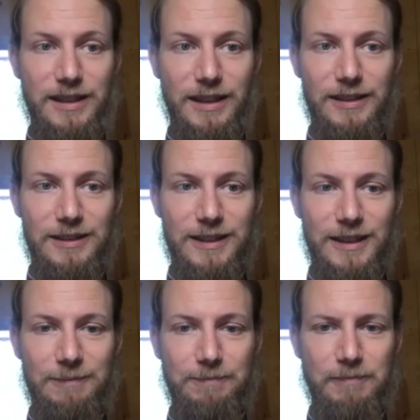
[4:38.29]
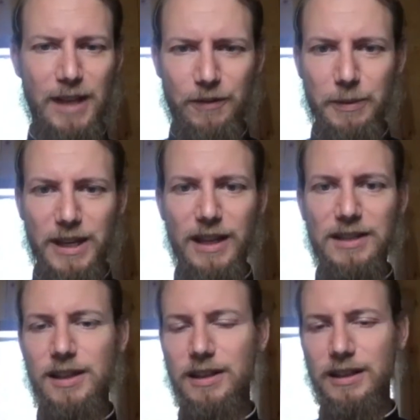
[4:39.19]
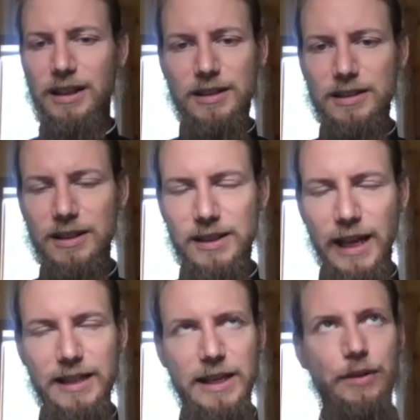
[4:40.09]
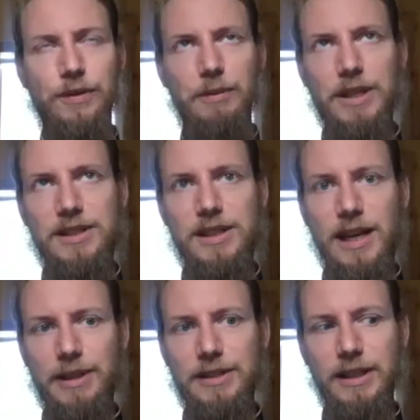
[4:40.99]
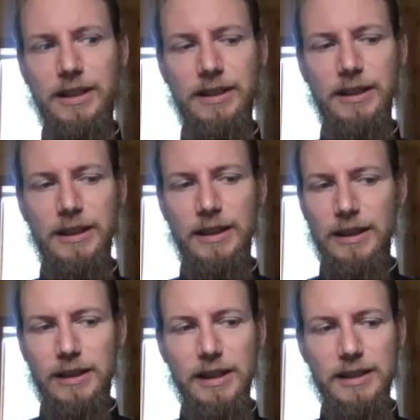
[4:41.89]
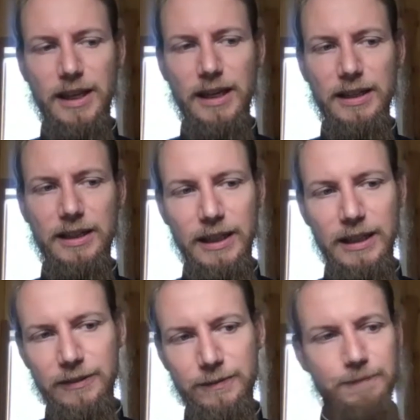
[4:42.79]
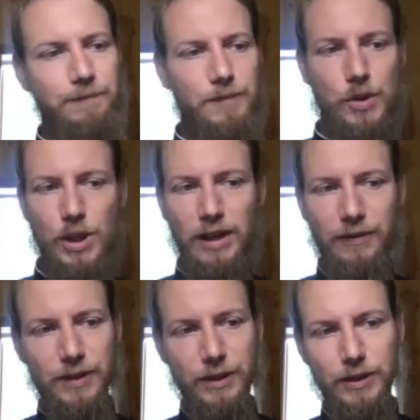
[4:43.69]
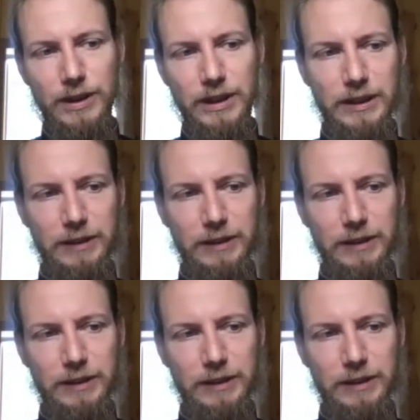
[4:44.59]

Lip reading: And for me, that's the thing that stands out from this time, is the exciting kind of shift, or the